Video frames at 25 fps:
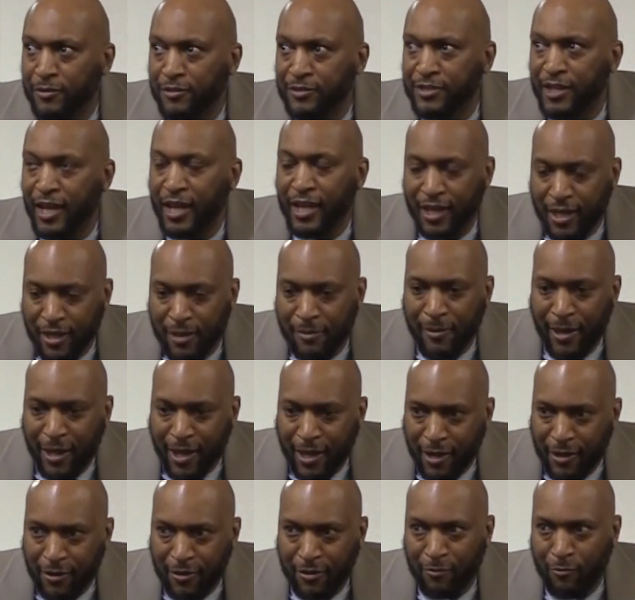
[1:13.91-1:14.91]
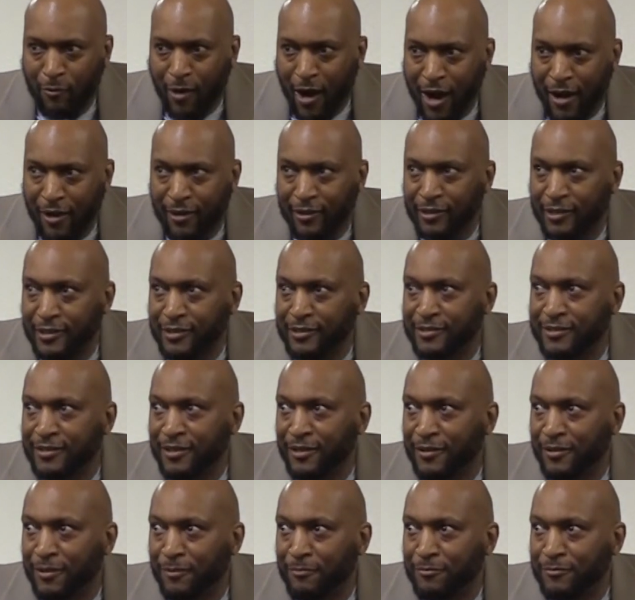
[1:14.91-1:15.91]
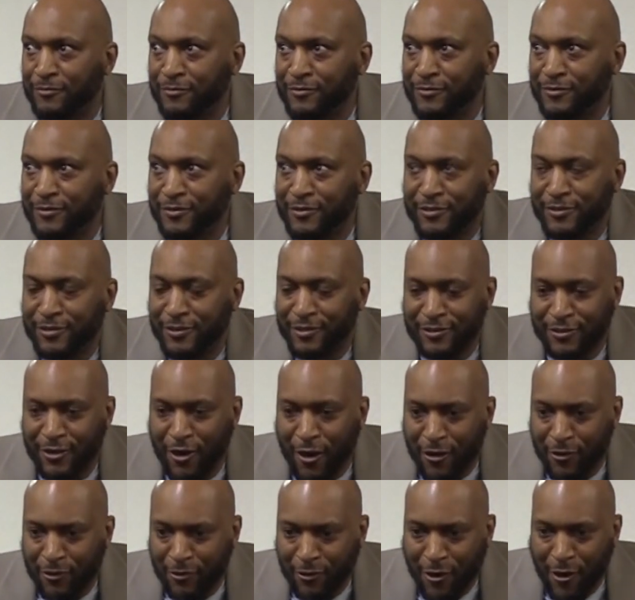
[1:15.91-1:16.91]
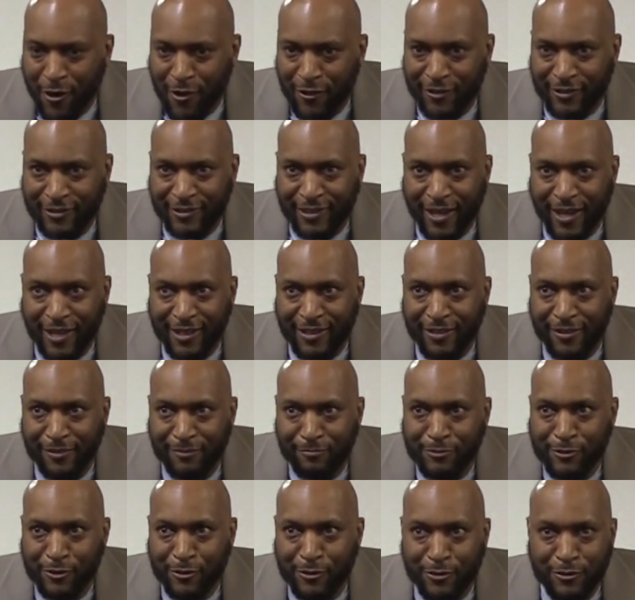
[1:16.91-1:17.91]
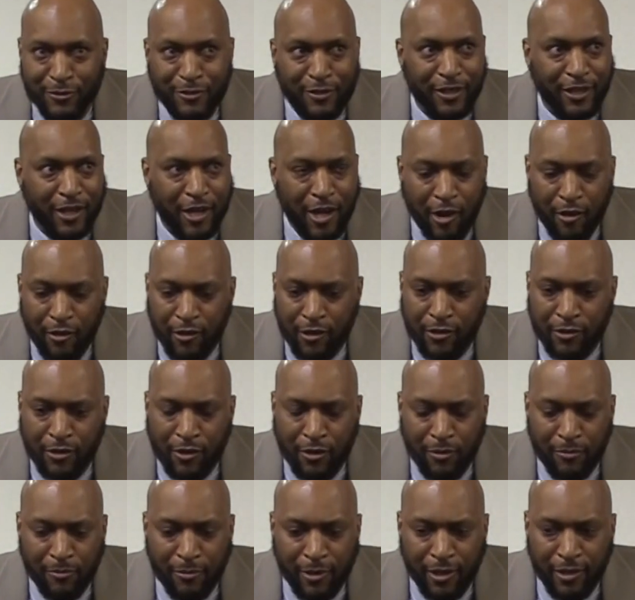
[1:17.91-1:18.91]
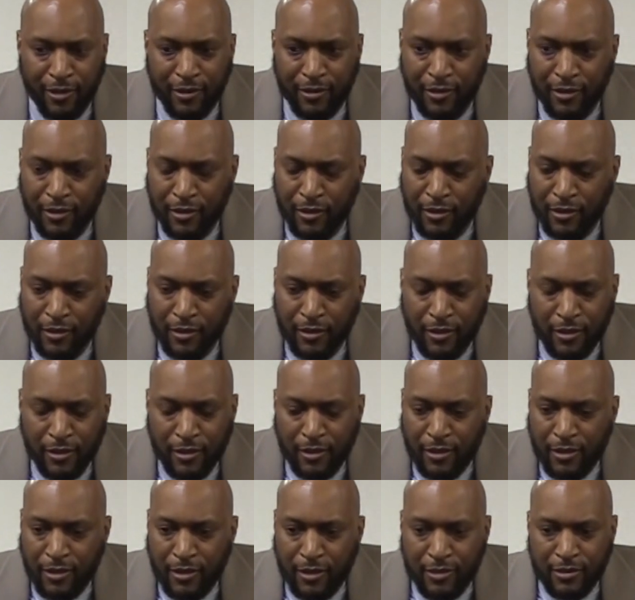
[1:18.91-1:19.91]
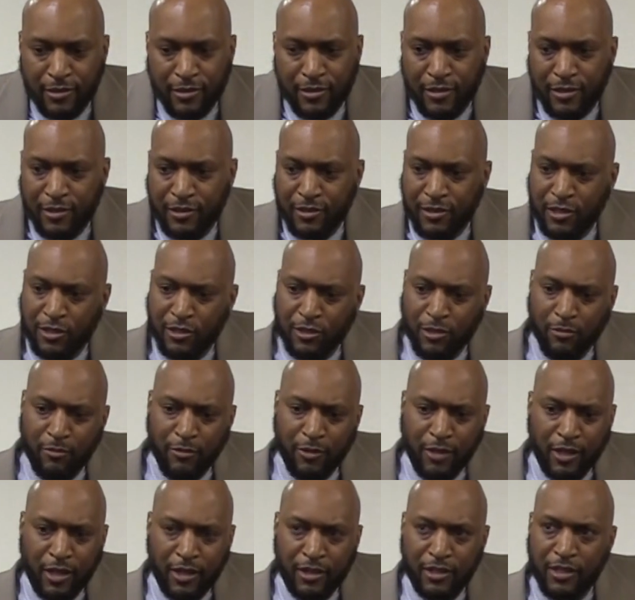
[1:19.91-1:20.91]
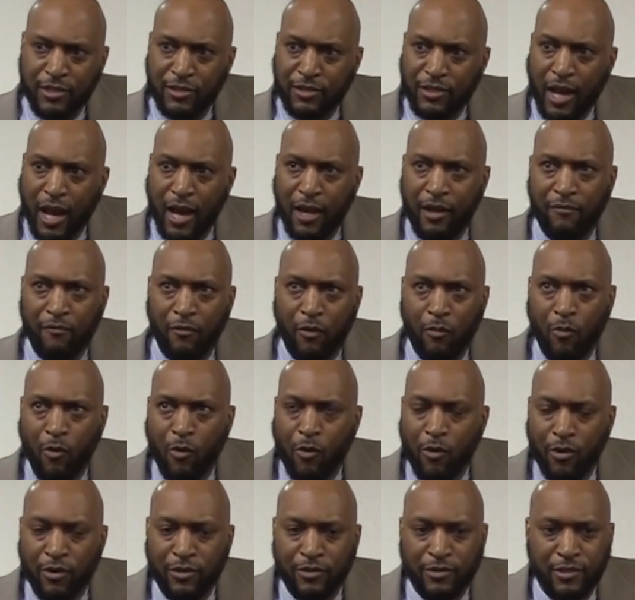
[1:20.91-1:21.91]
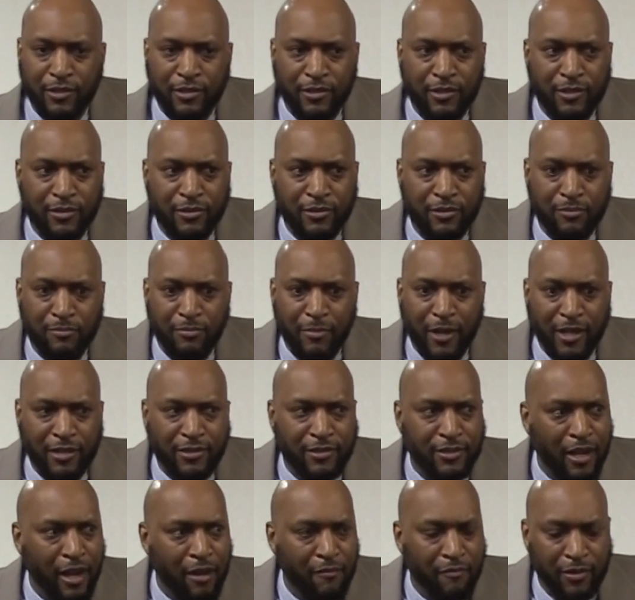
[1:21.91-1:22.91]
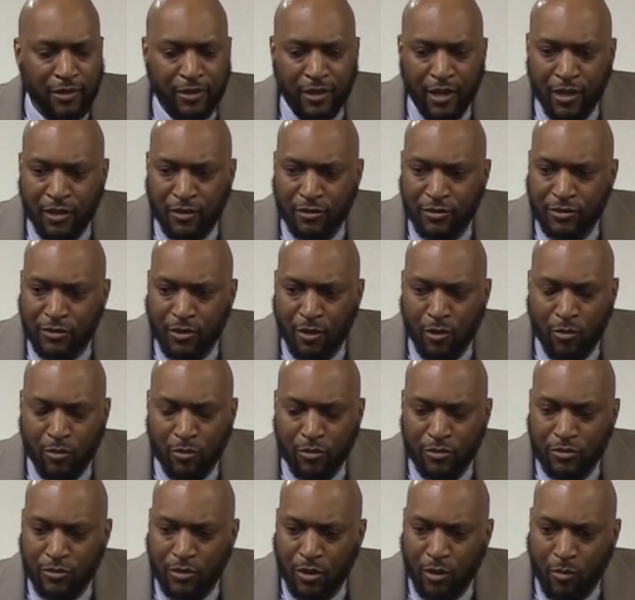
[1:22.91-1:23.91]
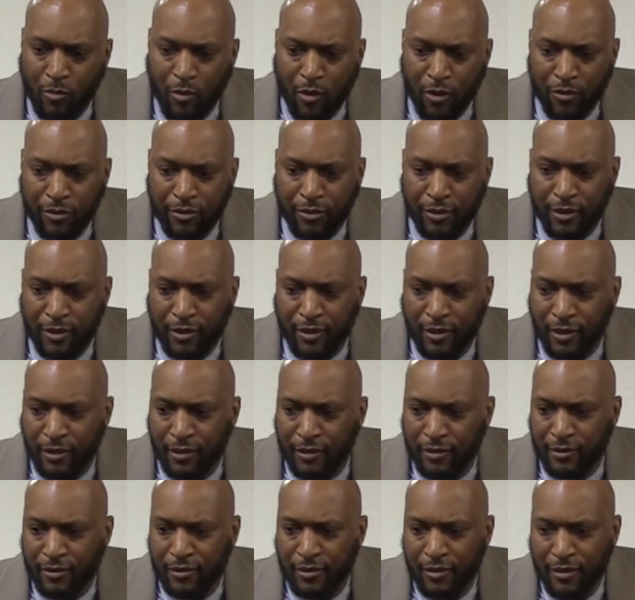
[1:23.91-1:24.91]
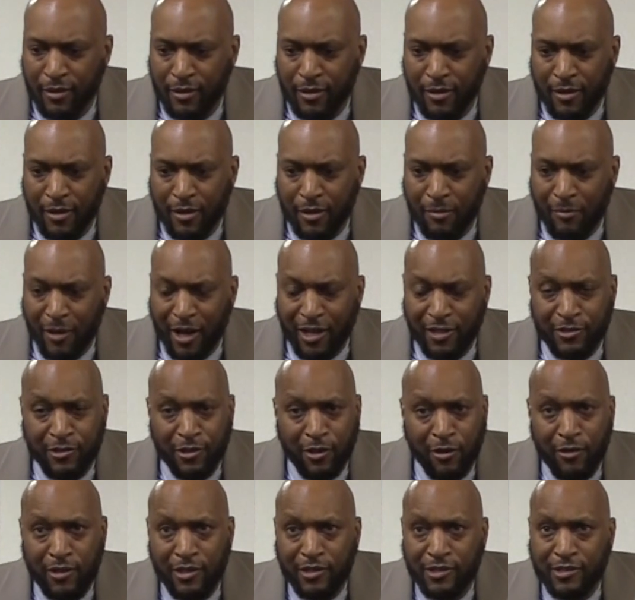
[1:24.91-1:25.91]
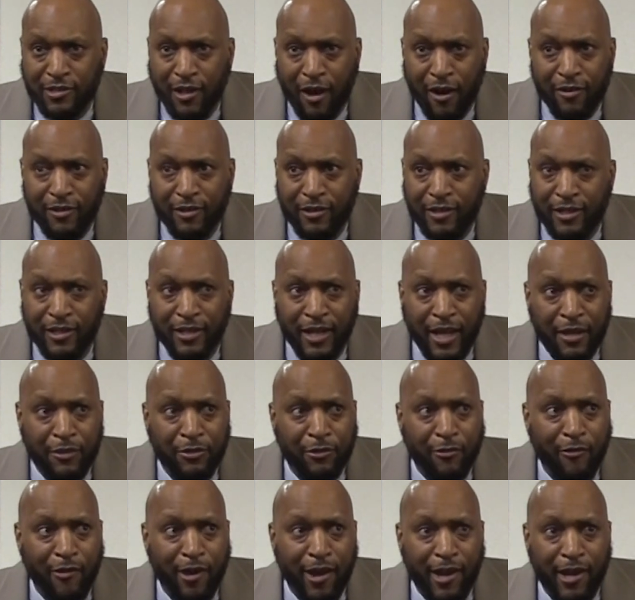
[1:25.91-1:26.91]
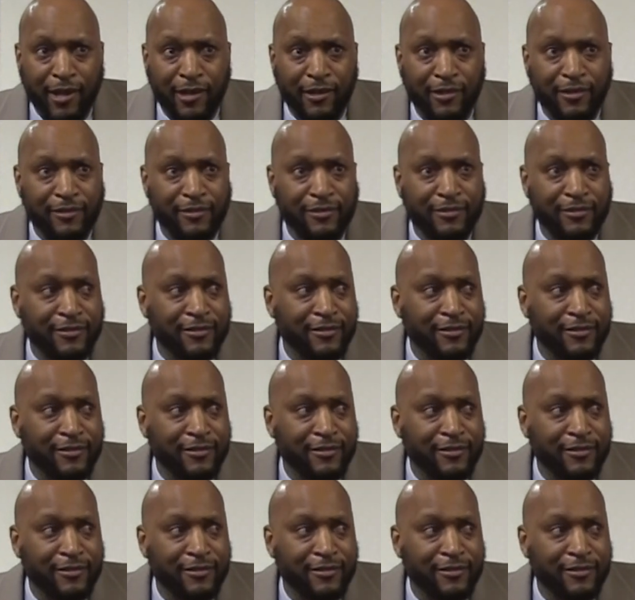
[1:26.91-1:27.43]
JMA Wireless. It's hard to call it that. I'm so used to the Carrier Dome, but it's just so when you get these kind of awards, it just makes everything so worth it. And my journey started in 8th grade.